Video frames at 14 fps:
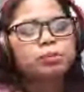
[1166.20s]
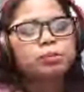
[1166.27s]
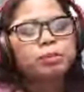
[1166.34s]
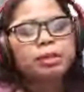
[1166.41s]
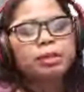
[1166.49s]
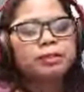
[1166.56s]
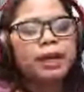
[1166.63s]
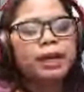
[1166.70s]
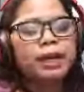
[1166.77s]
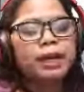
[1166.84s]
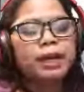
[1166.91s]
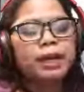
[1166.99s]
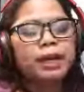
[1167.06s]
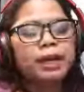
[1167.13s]
fine,
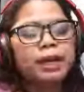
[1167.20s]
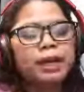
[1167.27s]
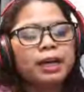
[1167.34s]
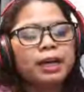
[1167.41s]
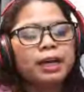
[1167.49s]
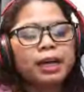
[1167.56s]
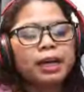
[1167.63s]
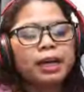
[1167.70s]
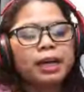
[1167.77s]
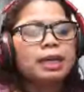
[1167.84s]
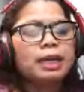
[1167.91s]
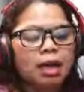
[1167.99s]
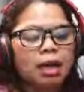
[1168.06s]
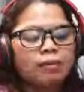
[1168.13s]
and they're
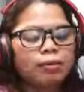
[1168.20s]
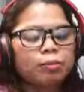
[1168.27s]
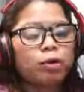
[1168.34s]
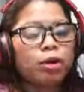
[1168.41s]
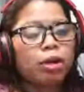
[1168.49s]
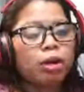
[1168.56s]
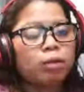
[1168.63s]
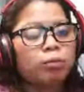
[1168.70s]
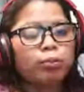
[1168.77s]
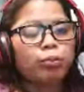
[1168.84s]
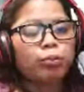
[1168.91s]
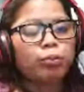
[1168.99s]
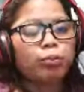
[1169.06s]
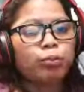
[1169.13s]
having problem
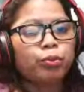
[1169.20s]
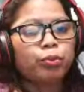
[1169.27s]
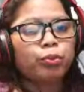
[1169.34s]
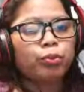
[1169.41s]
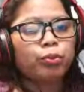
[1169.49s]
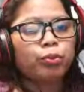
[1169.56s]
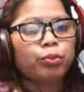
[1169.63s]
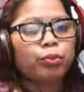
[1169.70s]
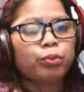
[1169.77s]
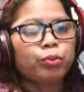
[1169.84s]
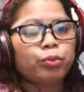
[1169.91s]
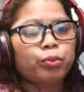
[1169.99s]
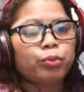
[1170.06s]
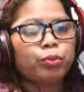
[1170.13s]
with the
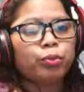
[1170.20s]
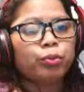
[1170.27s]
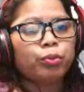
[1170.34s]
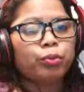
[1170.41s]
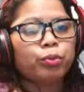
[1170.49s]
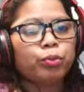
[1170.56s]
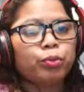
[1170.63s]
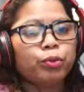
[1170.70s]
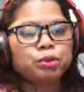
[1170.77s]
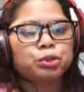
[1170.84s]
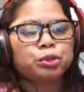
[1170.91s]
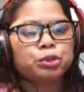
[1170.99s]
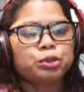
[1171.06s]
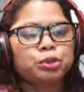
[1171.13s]
control board.
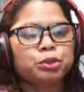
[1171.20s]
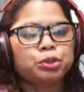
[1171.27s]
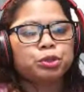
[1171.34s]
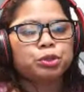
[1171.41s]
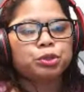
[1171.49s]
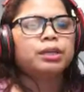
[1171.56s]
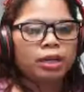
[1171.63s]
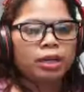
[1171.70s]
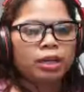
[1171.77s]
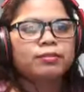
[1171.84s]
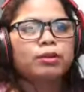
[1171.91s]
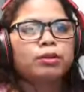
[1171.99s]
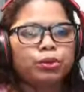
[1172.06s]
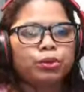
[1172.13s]
And we have
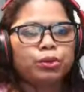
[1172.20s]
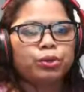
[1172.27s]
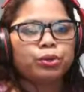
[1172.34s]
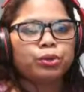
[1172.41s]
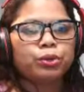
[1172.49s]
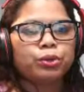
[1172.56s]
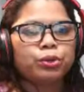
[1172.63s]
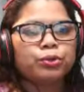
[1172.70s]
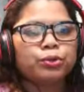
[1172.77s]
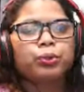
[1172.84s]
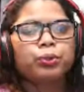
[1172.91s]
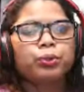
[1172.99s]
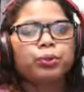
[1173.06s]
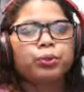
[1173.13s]
also a few
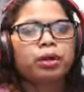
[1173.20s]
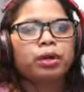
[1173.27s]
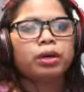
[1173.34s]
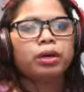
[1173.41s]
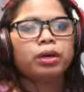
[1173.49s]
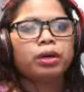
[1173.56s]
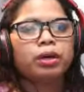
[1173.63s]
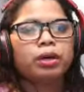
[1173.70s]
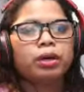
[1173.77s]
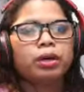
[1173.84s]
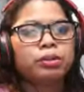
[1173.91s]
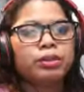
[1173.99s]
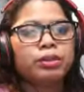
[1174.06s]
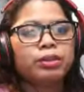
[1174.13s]
customer
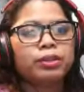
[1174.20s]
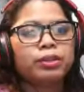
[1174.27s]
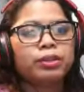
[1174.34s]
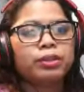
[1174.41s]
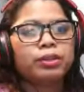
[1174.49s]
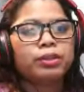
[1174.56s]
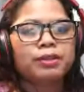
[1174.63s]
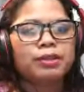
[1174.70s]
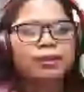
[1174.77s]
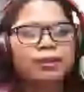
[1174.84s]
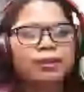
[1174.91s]
that's having that